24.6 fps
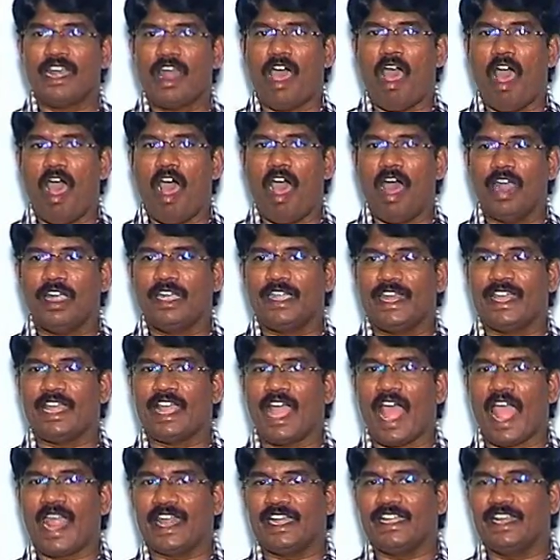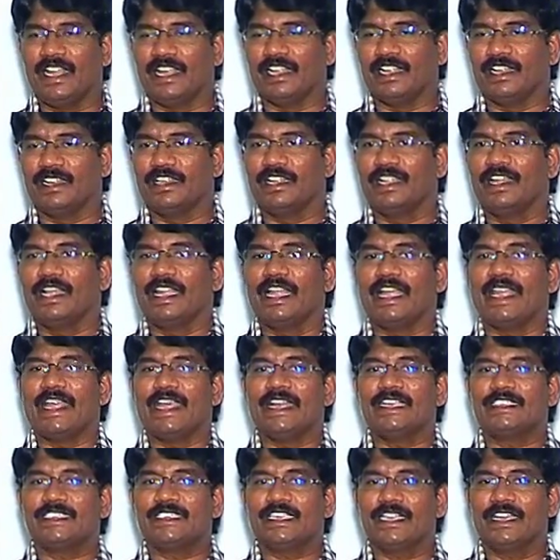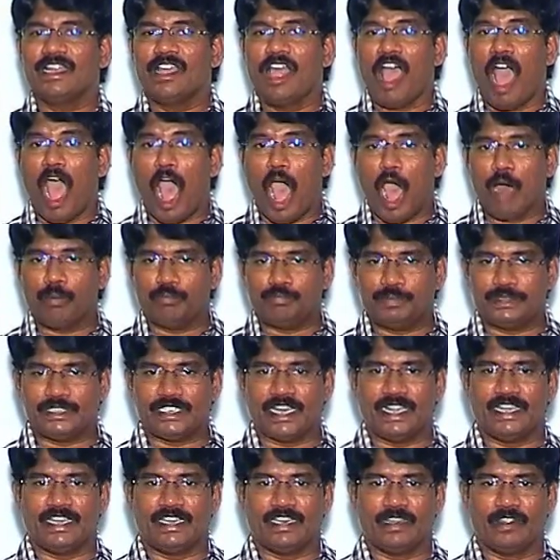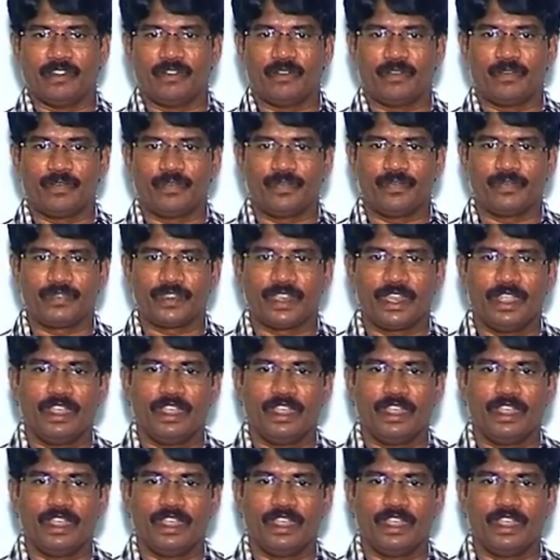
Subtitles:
then aldehyde is absent.